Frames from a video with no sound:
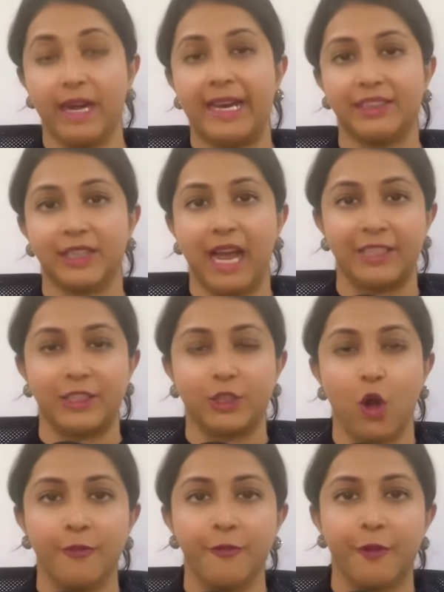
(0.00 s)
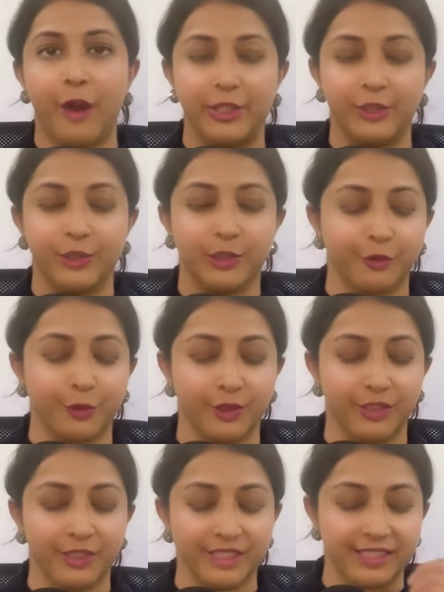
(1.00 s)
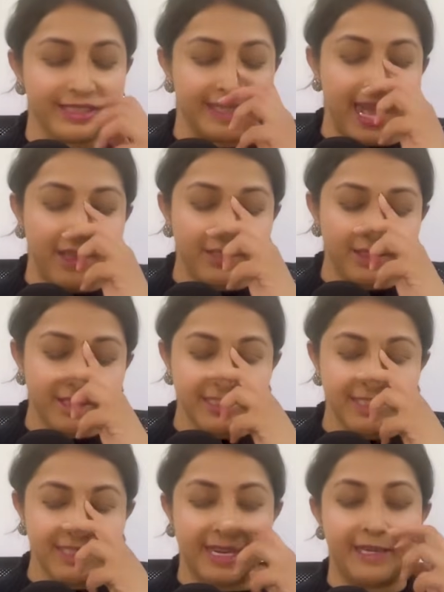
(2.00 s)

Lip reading: I'd gone viral for this analysis